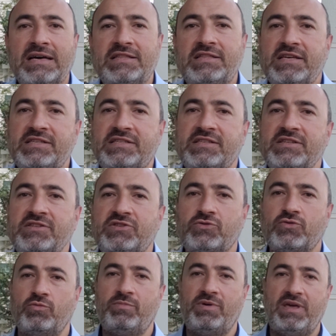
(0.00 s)
This is
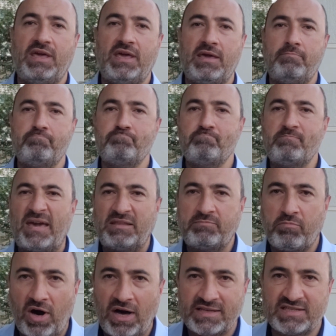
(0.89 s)
to be
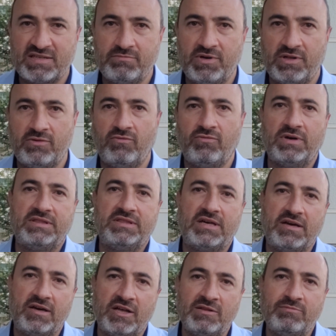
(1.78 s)
made possible with
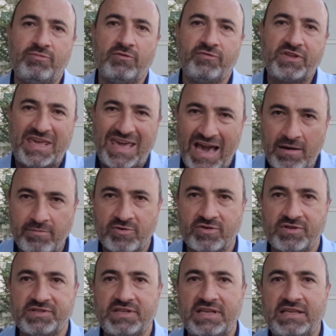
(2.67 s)
the help of
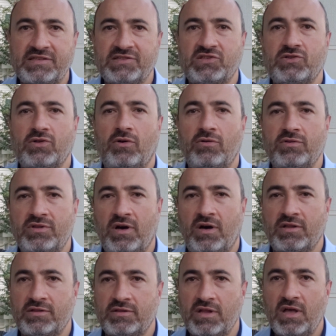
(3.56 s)
cameras installed
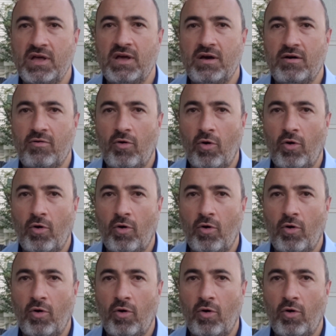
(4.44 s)
on uh,